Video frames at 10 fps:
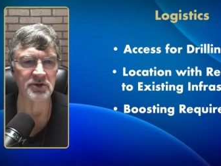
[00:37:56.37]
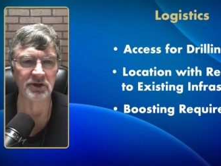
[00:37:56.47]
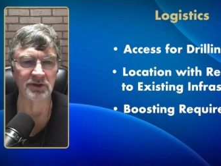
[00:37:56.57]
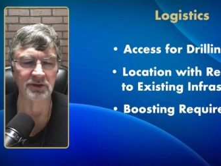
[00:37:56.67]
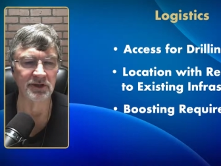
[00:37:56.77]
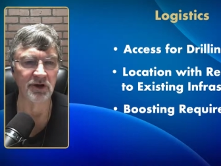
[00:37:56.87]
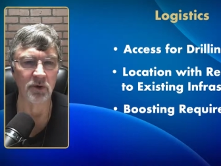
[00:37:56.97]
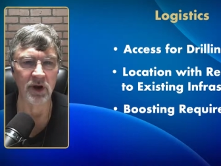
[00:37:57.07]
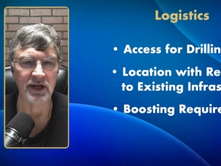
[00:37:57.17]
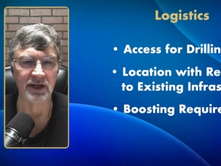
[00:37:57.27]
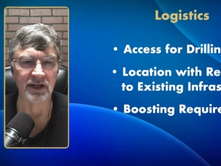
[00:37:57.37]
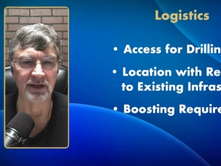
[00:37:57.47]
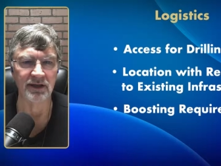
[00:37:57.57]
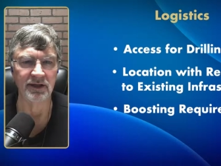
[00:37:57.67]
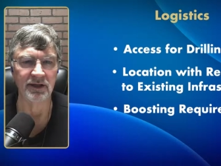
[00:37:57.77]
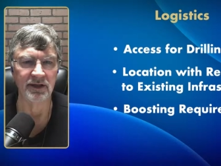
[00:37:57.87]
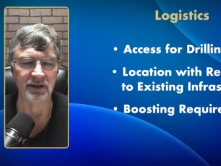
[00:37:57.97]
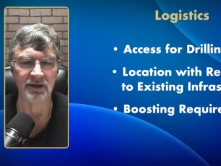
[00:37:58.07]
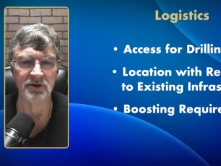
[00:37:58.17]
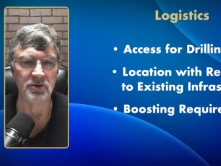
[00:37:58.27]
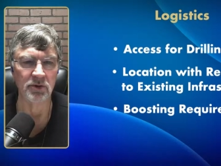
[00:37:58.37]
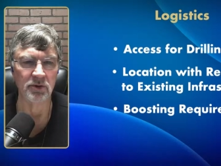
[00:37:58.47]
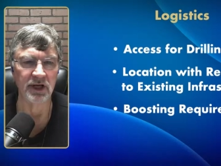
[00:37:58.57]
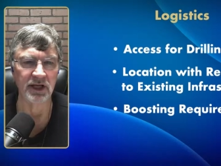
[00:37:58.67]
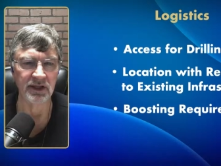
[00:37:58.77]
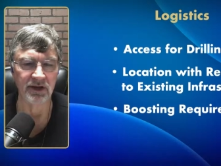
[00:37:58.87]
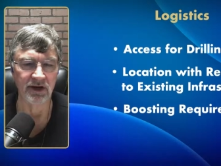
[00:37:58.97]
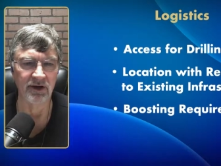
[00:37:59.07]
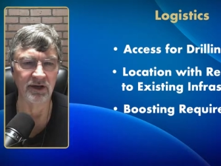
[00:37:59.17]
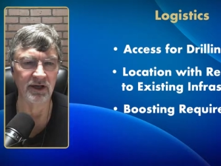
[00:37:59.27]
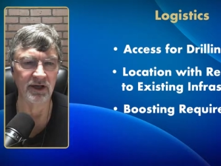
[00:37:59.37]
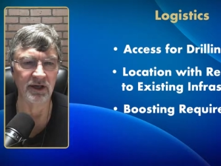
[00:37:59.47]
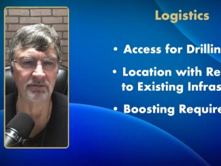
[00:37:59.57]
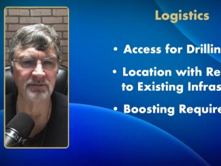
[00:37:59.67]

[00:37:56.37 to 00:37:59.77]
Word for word: There was clearly no way to get a drill rig in there.